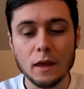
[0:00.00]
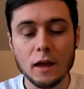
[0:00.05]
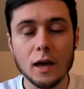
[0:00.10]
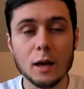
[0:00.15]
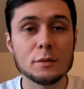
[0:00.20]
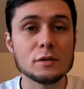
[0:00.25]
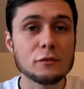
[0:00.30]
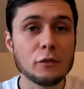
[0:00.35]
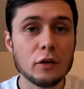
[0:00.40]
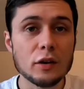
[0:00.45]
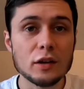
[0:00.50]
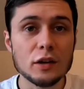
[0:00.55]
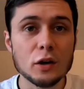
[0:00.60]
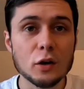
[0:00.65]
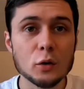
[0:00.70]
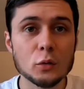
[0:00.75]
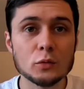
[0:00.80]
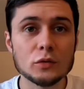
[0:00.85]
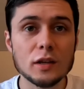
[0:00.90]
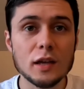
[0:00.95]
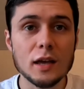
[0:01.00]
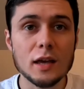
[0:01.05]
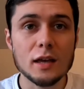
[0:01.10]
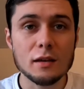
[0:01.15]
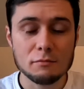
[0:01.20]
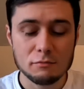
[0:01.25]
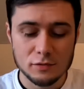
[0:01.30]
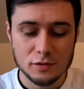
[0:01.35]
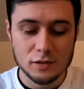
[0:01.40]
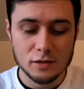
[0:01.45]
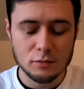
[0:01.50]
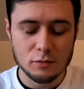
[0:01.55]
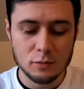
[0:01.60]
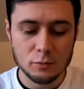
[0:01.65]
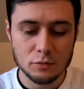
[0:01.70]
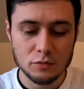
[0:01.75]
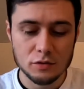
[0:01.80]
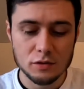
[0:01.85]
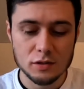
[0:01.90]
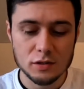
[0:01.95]
It was a very cold day, so it
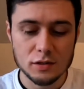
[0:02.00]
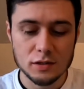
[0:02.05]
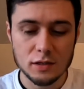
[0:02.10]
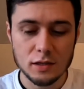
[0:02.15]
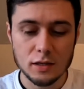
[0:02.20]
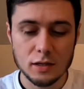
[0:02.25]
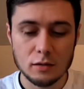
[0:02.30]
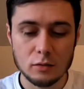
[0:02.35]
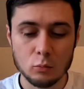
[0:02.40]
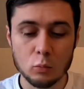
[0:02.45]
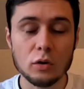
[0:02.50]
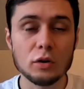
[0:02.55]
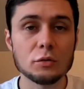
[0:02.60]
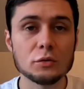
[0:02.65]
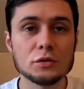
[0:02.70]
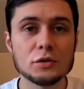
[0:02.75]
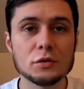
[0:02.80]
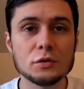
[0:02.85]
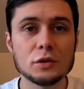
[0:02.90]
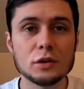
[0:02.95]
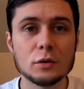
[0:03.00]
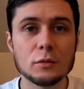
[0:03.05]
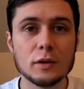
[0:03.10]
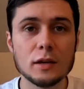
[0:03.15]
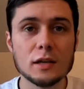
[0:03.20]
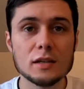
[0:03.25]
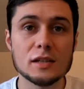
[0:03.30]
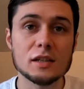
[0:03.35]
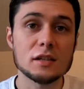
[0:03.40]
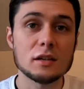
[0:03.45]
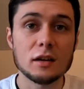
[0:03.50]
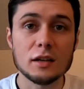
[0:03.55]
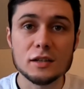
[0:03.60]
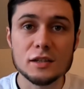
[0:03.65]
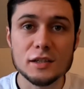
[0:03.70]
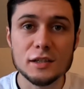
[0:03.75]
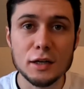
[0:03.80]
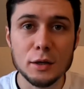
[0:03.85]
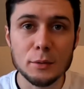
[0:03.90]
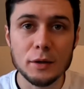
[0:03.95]
was 1 or 2 degrees. It started
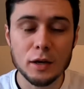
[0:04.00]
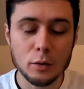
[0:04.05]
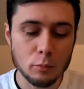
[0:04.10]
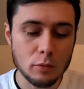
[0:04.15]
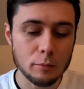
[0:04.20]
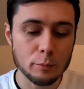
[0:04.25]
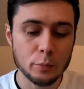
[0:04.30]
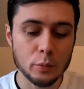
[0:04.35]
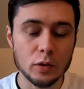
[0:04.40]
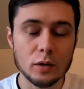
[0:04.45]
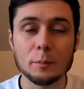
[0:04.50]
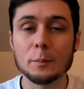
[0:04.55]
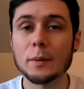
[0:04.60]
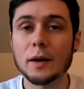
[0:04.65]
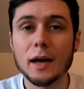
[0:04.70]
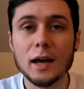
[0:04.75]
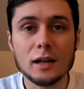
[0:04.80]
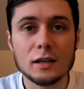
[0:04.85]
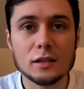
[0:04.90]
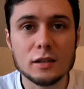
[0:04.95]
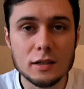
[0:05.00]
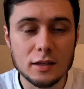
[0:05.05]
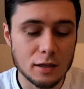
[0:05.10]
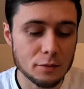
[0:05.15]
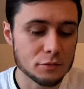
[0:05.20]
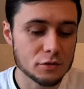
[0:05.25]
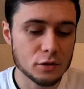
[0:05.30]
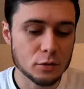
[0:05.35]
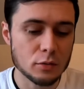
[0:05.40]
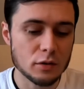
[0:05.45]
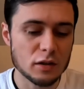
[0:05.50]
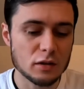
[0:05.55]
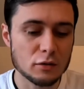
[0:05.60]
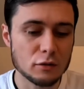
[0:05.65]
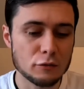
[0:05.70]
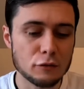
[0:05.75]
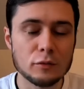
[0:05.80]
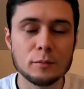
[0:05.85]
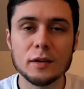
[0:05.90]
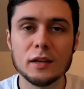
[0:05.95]
snowing at one point, but actually that was quite
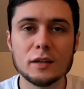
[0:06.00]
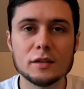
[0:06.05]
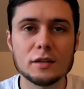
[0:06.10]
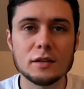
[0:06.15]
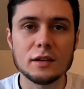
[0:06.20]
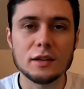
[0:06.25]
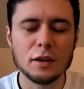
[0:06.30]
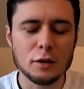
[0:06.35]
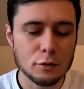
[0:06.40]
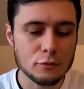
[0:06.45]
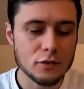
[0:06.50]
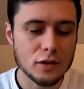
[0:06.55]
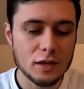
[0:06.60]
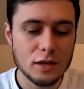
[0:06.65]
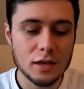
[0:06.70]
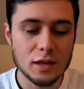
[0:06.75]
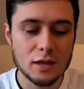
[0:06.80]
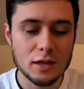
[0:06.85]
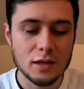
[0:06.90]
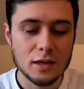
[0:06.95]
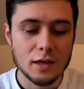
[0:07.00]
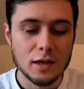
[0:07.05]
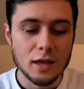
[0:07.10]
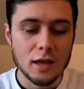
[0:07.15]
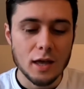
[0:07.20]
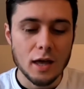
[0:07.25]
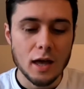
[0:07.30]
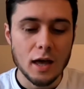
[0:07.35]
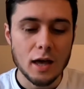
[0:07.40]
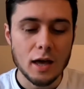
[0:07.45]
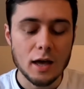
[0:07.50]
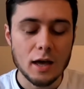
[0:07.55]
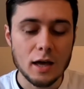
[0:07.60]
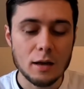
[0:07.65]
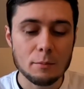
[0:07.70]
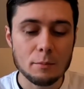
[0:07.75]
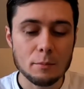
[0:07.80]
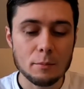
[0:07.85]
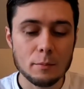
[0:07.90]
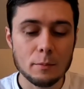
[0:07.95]
good for me because I didn't overheat.
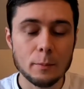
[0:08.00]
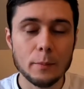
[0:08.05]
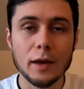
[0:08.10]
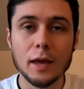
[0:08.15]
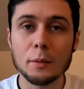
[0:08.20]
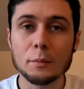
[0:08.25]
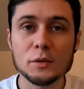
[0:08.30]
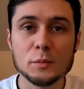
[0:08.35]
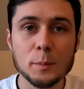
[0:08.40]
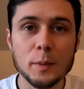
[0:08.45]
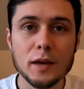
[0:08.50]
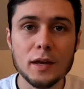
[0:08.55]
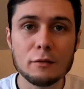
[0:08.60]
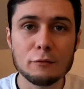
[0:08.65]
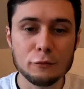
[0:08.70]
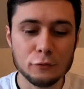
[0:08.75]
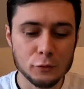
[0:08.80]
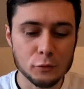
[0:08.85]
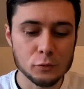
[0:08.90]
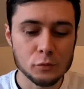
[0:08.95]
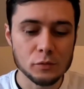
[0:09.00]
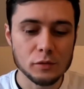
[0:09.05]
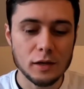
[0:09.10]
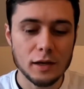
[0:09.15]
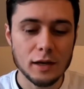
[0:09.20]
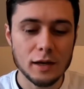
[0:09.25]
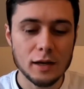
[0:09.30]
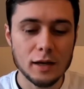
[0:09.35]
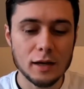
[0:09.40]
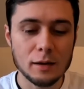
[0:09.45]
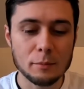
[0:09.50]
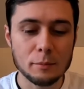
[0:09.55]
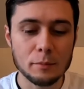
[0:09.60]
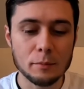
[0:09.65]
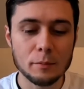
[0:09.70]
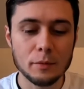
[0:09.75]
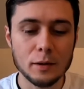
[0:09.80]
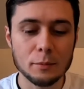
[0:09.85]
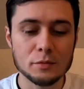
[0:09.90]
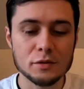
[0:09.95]
It was painful,
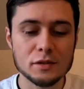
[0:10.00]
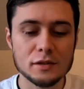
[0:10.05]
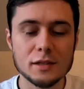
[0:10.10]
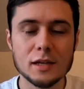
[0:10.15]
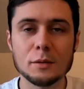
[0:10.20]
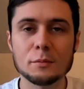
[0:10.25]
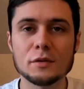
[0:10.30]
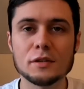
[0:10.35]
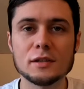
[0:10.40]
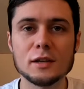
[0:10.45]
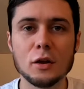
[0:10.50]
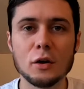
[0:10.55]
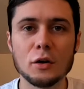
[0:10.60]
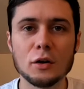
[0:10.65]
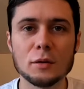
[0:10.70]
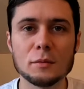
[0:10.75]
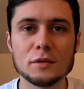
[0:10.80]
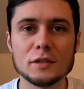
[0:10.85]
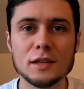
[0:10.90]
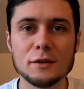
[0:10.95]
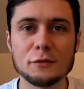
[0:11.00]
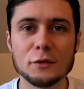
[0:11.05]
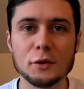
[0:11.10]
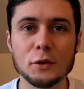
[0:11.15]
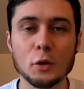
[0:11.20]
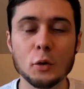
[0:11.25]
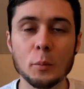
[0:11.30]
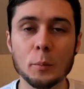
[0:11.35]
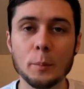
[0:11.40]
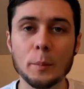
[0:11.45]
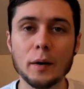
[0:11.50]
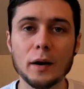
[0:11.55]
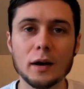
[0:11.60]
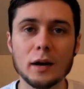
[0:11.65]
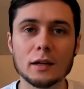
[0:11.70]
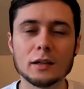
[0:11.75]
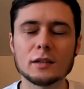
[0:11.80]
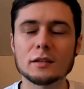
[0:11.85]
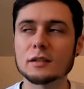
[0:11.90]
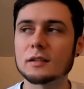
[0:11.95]
it was long, it was difficult,
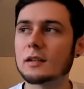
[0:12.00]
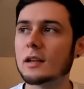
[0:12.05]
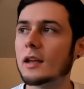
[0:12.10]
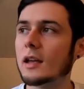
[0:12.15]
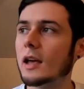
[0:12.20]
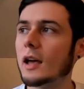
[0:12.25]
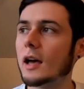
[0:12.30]
but